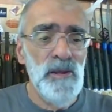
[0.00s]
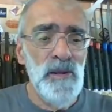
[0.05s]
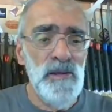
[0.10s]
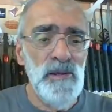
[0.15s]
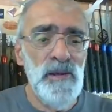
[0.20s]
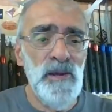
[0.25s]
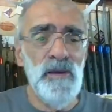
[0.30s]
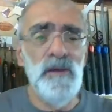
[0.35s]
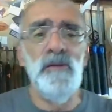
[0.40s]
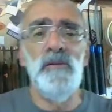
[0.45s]

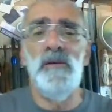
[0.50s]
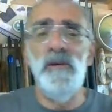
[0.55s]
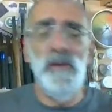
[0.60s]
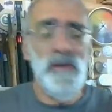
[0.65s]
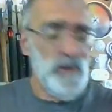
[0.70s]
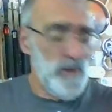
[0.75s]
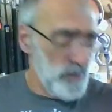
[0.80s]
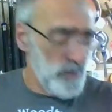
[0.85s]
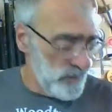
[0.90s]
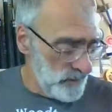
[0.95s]
yeah,
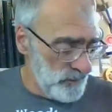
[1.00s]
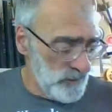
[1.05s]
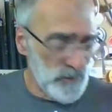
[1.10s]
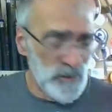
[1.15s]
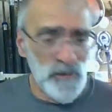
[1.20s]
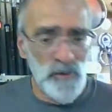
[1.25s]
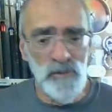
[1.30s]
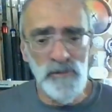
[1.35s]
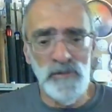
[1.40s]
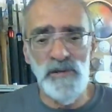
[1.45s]
the uh, the
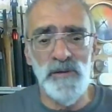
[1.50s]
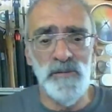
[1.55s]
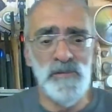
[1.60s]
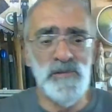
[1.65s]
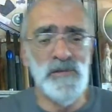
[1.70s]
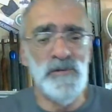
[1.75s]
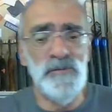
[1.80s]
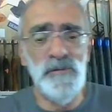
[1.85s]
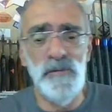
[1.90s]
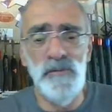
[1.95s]
lockdown
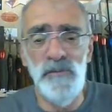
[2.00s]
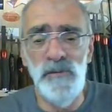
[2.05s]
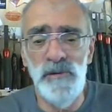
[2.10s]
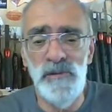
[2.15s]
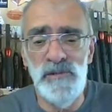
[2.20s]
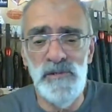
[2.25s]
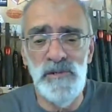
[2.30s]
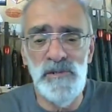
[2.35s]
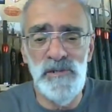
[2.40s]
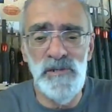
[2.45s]
side of
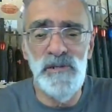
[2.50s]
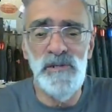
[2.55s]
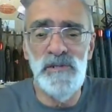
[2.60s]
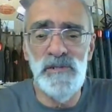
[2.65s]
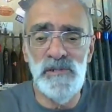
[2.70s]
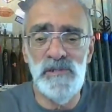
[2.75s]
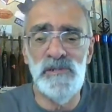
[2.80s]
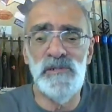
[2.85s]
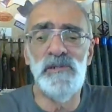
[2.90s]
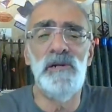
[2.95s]
things it's
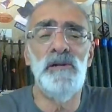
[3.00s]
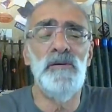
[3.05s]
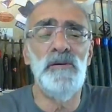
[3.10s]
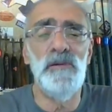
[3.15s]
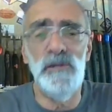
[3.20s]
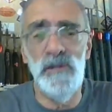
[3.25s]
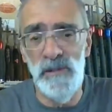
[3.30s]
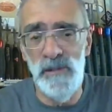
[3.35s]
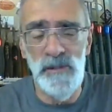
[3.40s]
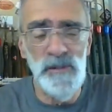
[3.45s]
eased
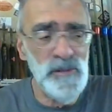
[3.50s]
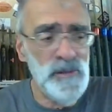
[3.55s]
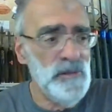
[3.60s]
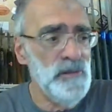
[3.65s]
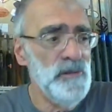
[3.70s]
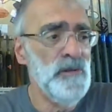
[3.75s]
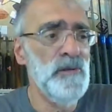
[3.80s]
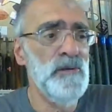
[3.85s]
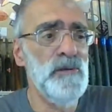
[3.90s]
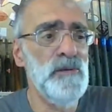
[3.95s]
slightly,
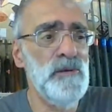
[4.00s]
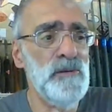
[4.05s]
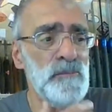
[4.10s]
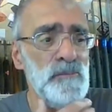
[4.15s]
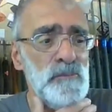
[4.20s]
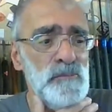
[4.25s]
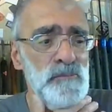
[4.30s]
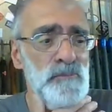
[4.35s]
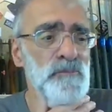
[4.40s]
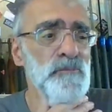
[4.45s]

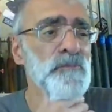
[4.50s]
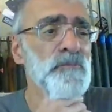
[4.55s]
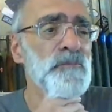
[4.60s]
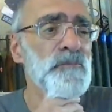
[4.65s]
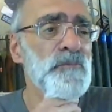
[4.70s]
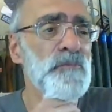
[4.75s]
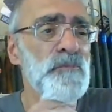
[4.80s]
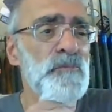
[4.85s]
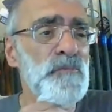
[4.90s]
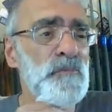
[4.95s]
um,
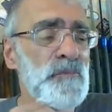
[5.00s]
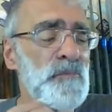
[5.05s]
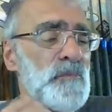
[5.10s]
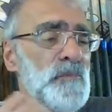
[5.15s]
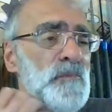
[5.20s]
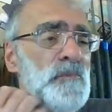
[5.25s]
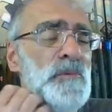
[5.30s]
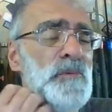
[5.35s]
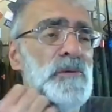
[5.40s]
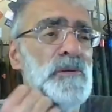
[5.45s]

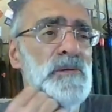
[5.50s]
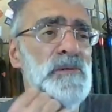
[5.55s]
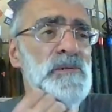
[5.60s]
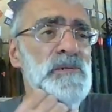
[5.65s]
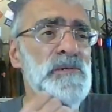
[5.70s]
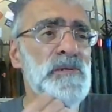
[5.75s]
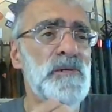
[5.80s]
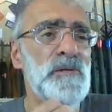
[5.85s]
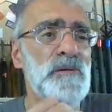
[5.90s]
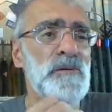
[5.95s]
but
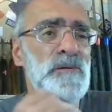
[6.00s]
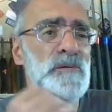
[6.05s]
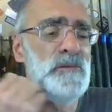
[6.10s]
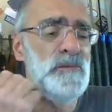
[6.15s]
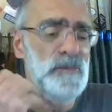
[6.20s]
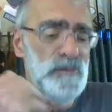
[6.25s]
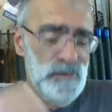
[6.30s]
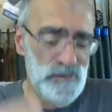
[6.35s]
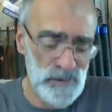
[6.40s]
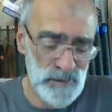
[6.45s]
uh,
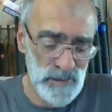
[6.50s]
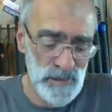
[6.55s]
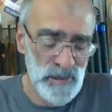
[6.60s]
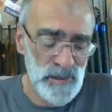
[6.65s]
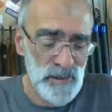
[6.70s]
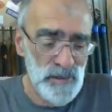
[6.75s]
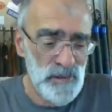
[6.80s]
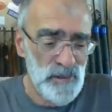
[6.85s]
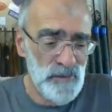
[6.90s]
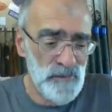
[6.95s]

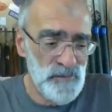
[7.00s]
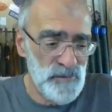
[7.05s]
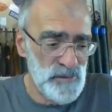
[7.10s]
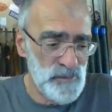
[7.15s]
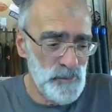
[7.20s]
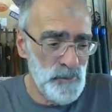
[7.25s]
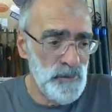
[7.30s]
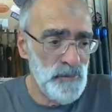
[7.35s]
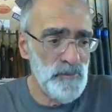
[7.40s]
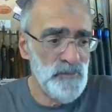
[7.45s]
I've
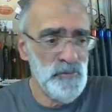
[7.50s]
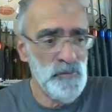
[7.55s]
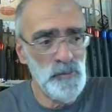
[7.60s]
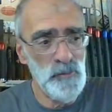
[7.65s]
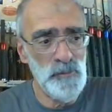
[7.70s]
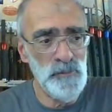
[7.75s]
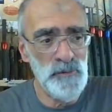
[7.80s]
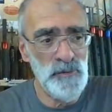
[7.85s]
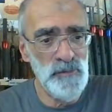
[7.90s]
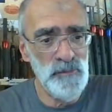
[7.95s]
just been
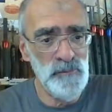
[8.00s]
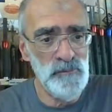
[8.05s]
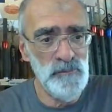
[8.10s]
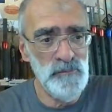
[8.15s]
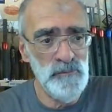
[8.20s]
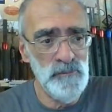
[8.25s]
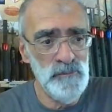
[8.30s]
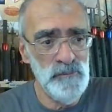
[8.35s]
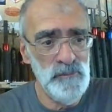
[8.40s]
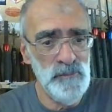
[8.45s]
informed I'm
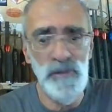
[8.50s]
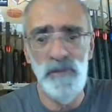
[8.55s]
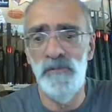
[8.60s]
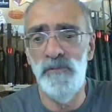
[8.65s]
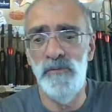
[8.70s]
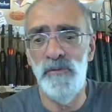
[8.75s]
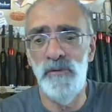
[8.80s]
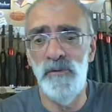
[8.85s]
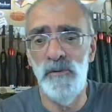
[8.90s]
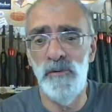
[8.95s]
being
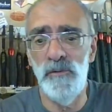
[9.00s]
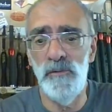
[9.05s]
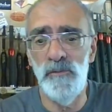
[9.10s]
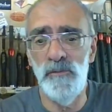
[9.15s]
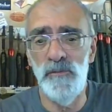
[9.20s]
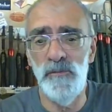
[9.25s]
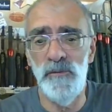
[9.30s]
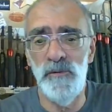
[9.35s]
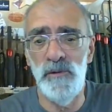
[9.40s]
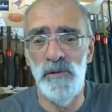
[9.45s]
furloughed
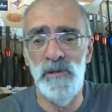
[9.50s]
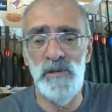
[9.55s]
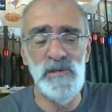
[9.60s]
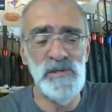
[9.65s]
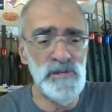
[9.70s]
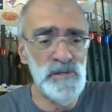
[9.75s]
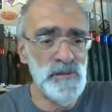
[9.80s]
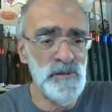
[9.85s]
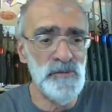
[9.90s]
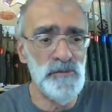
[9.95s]
for at
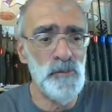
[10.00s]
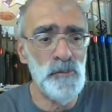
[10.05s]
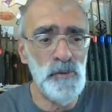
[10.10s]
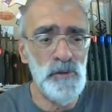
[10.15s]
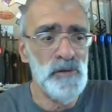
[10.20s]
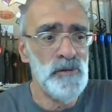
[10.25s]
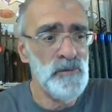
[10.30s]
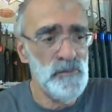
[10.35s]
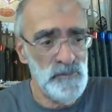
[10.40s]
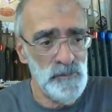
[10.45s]
least another
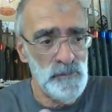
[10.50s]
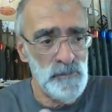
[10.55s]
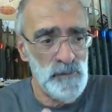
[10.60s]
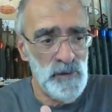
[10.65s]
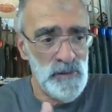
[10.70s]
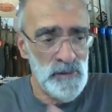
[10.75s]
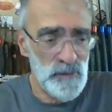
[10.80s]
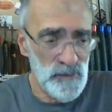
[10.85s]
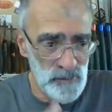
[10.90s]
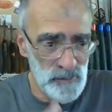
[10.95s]
week from ne
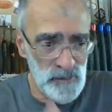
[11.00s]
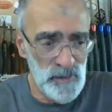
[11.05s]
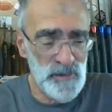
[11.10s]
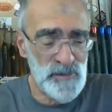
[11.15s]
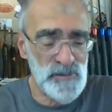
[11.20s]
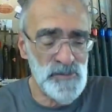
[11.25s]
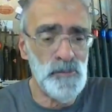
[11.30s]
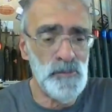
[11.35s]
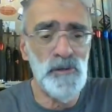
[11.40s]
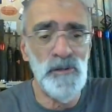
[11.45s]
uh,
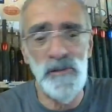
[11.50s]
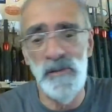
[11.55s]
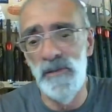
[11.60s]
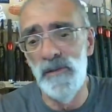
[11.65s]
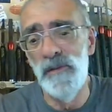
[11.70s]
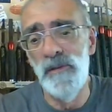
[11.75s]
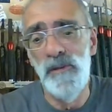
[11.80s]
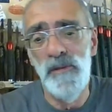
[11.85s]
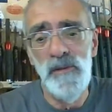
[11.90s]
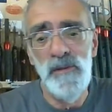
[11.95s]
next week.
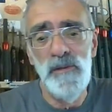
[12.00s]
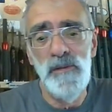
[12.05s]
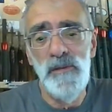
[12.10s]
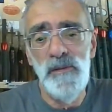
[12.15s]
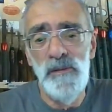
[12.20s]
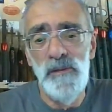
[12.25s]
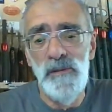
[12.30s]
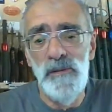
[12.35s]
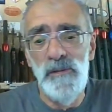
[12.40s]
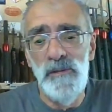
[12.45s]

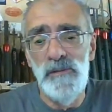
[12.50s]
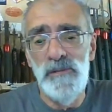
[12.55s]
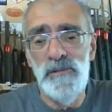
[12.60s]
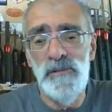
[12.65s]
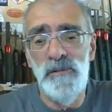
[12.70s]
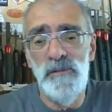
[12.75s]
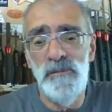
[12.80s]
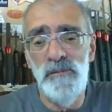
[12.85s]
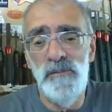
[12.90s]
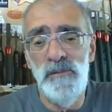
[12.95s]

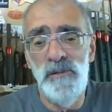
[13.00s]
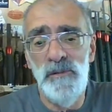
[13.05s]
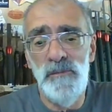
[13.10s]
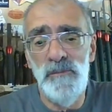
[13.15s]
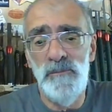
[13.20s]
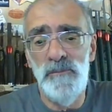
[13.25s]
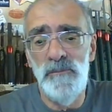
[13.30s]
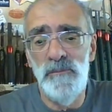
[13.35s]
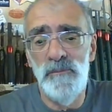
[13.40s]
So, um,